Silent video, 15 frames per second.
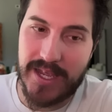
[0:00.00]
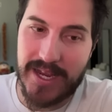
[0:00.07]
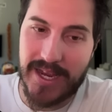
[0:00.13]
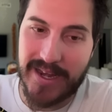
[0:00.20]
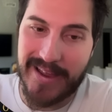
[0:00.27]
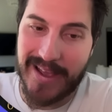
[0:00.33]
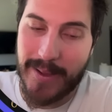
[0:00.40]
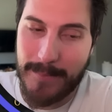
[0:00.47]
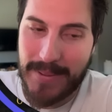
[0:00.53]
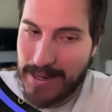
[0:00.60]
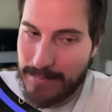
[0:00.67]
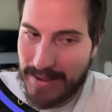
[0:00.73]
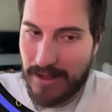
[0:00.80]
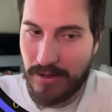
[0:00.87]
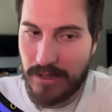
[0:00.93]
And
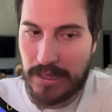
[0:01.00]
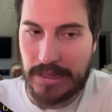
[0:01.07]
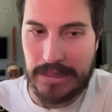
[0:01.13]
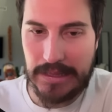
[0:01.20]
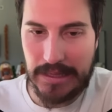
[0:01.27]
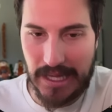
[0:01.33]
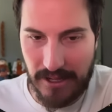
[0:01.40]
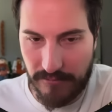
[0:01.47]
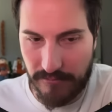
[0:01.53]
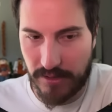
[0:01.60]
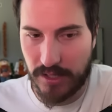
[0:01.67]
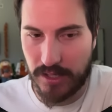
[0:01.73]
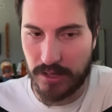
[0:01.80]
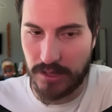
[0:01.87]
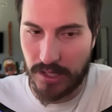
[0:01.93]
PayPal,
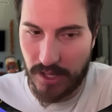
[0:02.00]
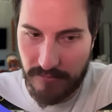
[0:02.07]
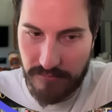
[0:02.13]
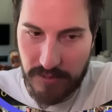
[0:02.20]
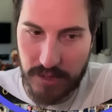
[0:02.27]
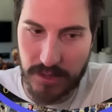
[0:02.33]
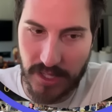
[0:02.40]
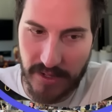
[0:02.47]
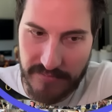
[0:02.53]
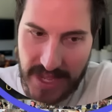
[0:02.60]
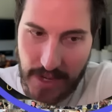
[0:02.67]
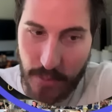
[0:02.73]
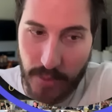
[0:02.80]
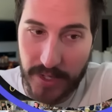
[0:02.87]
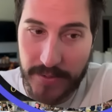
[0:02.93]
love
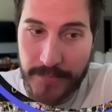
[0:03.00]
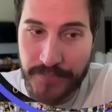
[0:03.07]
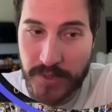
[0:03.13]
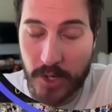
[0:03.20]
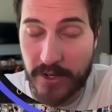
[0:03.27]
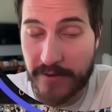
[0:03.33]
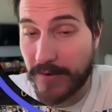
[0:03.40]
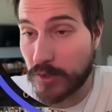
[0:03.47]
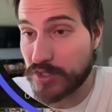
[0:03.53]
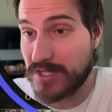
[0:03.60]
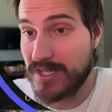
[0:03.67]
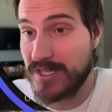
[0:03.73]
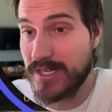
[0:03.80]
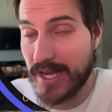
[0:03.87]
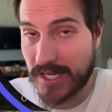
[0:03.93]
that one. All right, folks,
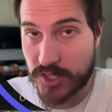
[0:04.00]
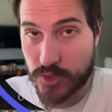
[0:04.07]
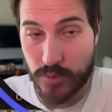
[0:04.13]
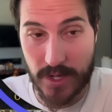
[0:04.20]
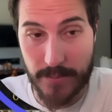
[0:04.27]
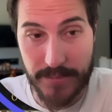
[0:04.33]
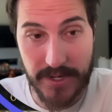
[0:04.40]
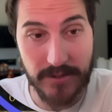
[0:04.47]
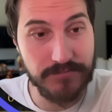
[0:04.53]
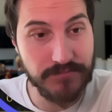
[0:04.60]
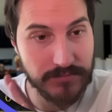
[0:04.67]
next one up here